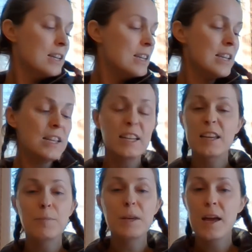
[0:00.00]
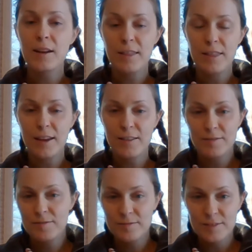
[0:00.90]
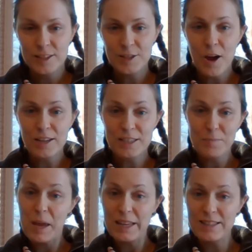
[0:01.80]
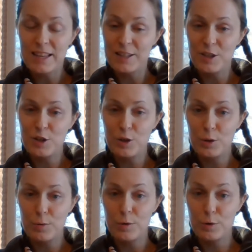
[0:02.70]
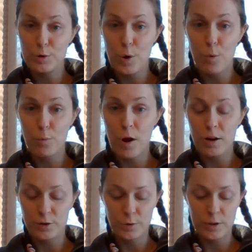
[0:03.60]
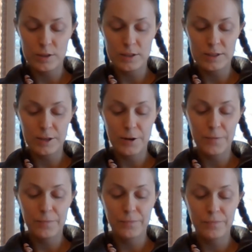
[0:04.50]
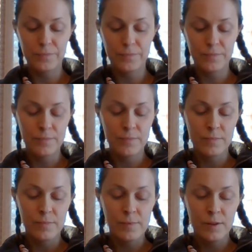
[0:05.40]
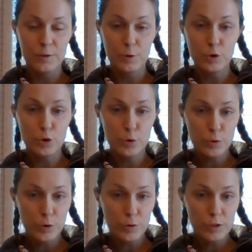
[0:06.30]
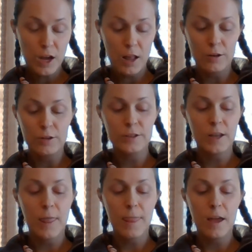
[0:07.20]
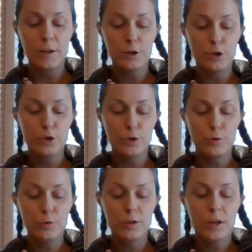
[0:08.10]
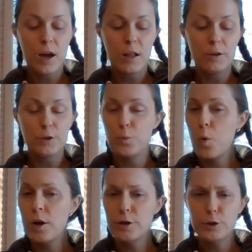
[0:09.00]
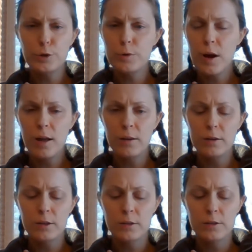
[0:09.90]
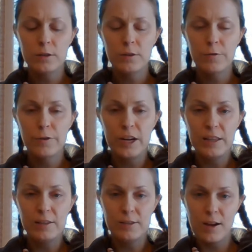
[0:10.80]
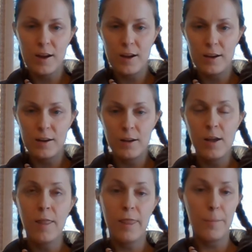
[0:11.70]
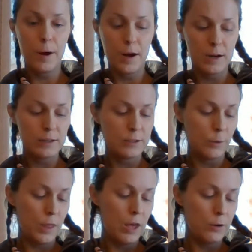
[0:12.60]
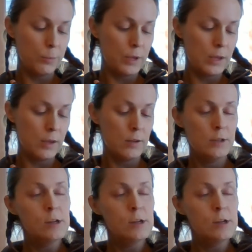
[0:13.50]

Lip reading: and it can be anything, as long as it makes sense to you. There's no wrong choices here. So choose those colors and then choose the colors, 1 or 2 colors for inside the box. So that'll be